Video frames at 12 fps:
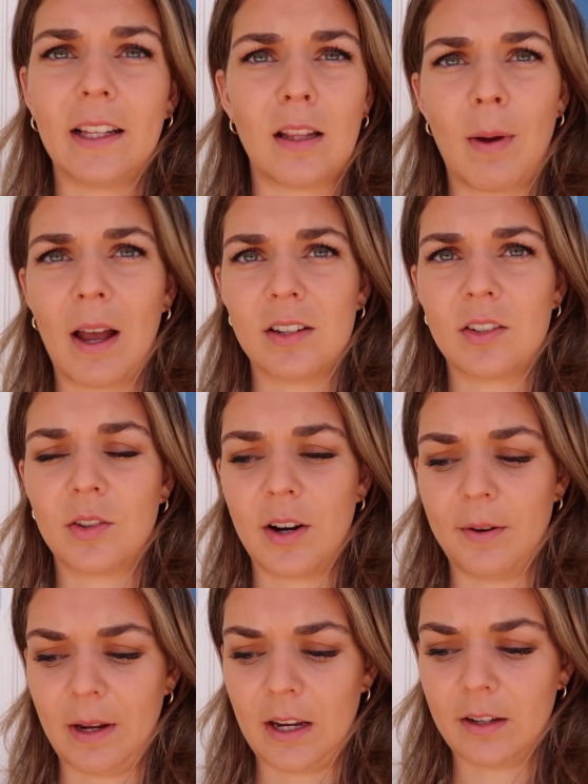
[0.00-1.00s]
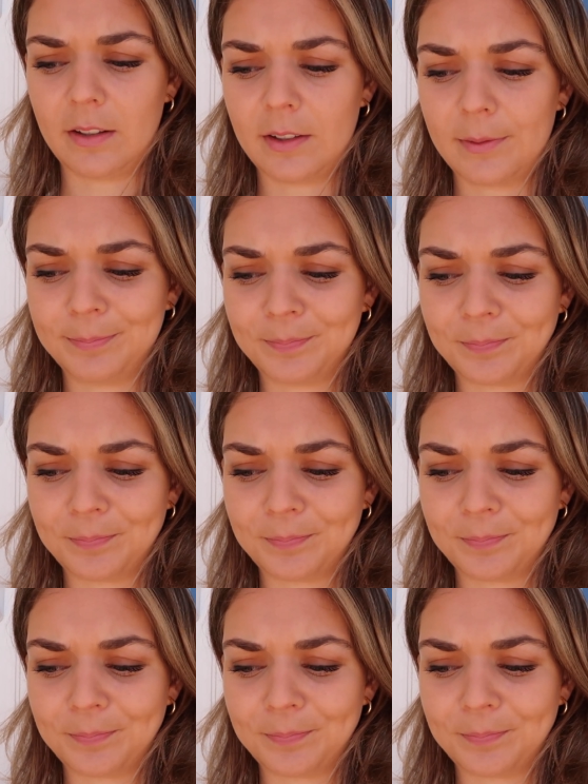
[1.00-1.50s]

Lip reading: like the past 3 weeks.